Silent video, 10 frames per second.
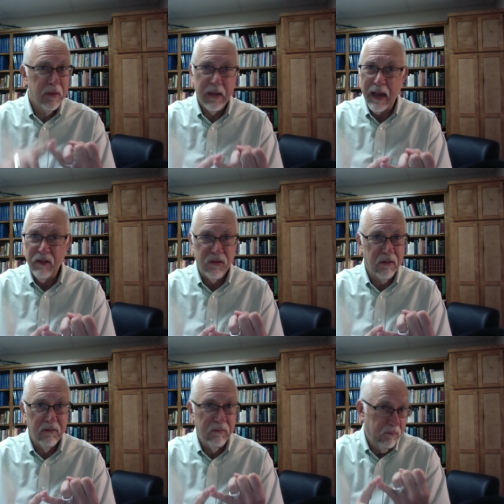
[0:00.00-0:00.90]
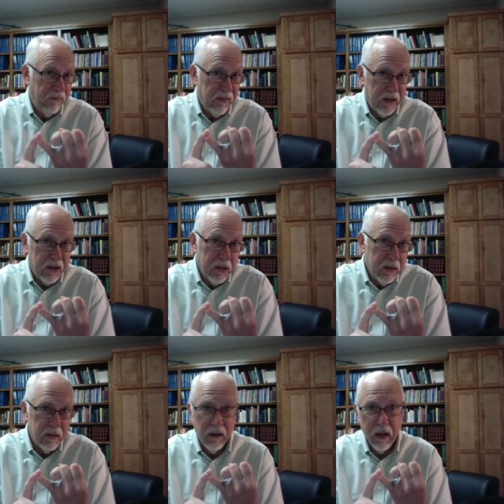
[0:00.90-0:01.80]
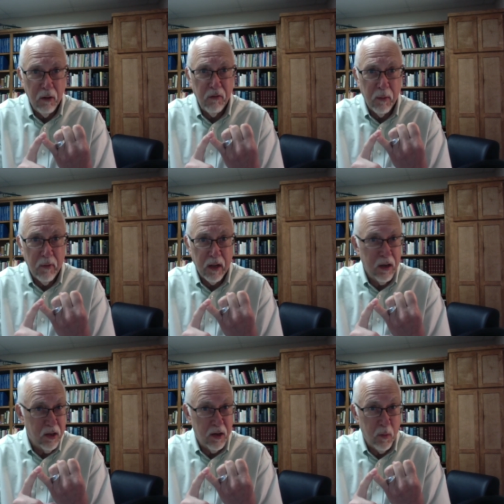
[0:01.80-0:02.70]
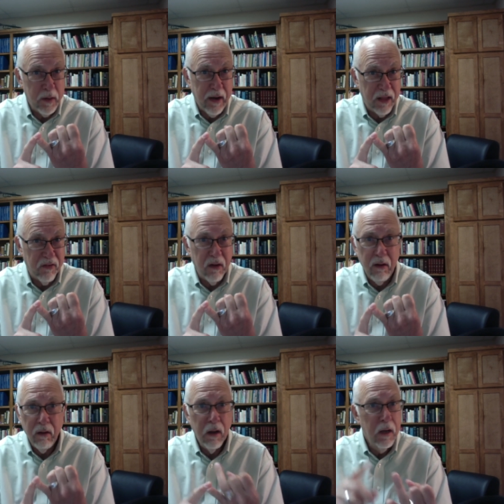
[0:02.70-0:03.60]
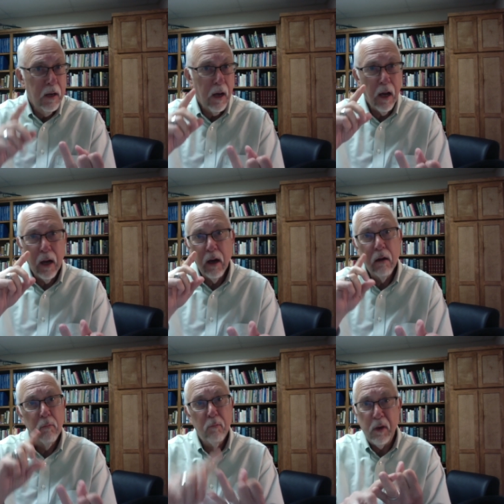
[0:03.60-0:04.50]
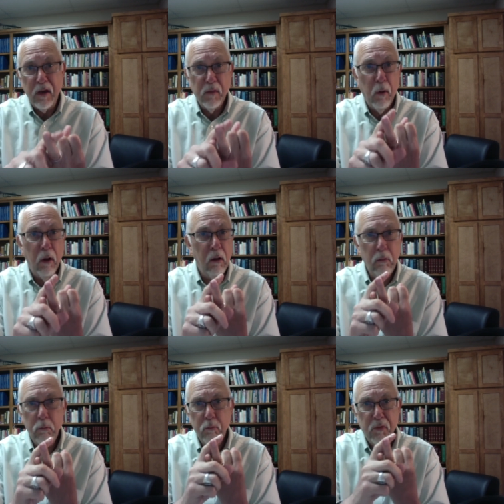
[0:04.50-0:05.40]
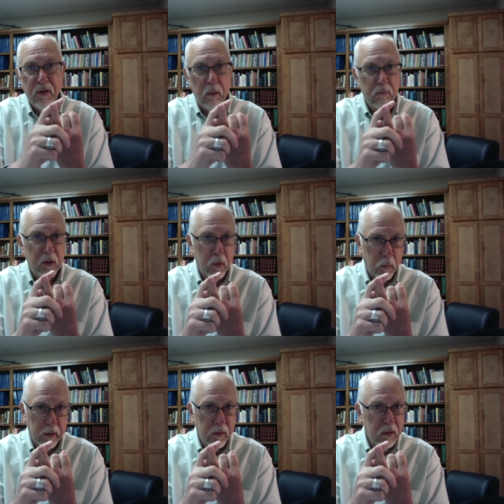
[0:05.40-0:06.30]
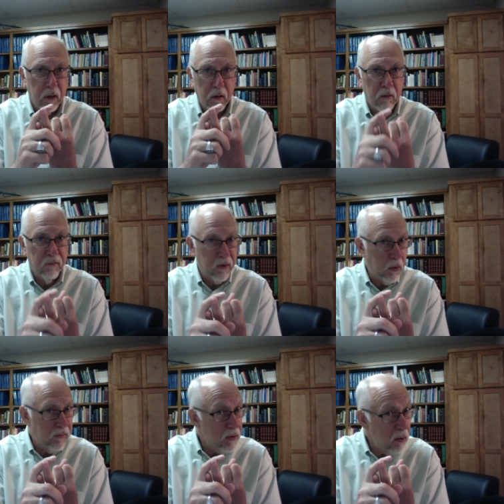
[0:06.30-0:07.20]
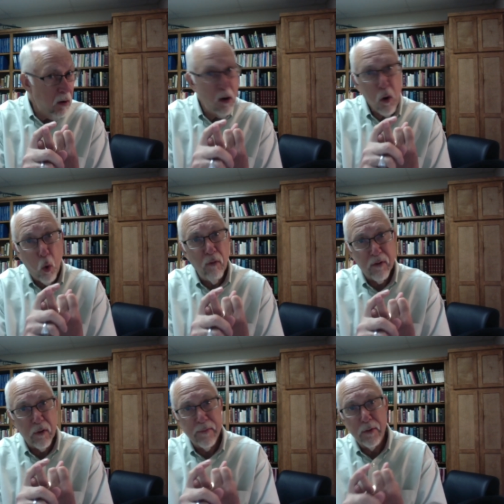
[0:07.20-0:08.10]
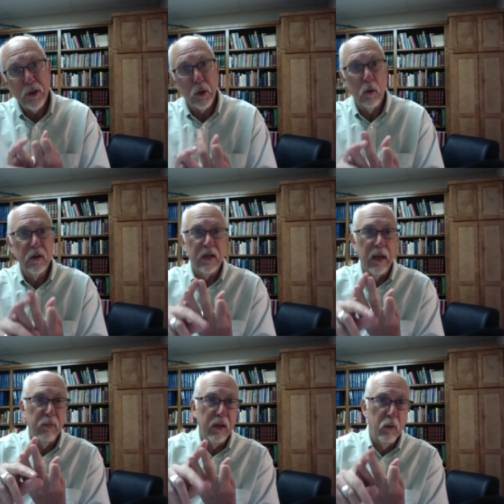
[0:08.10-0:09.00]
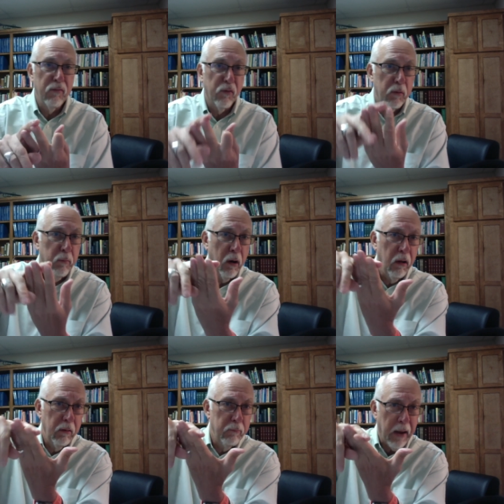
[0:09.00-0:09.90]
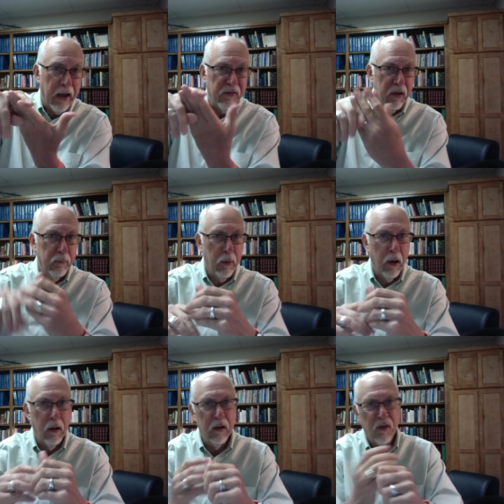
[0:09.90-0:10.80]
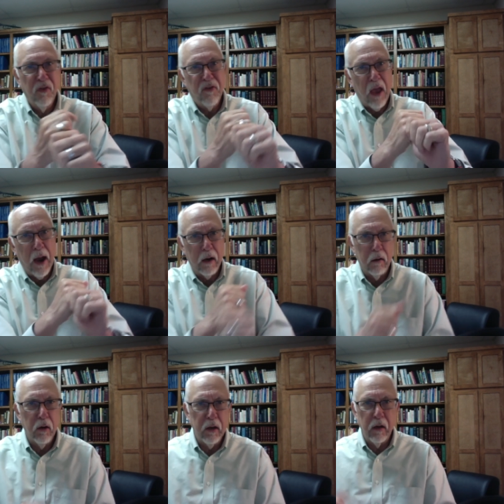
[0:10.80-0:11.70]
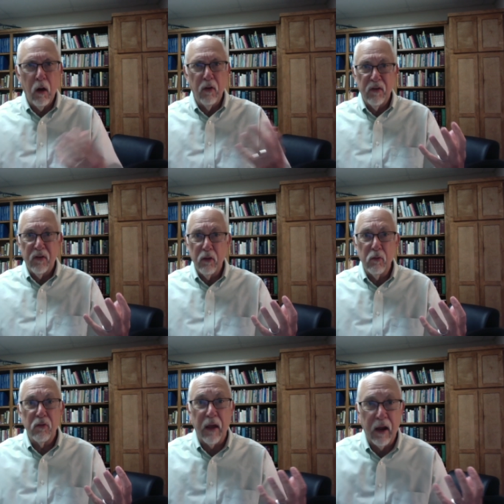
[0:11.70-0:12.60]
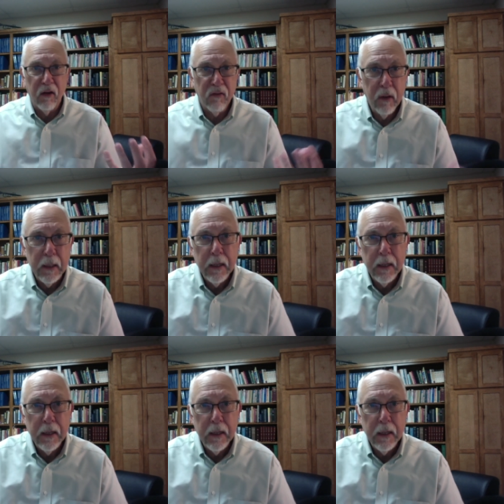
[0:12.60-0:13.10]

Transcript: Dance finishes, you know, some, you, you quit dancing uh, baseball, some careers are very, very long or very, very short. Same thing with football and basketball and soccer and all these other things.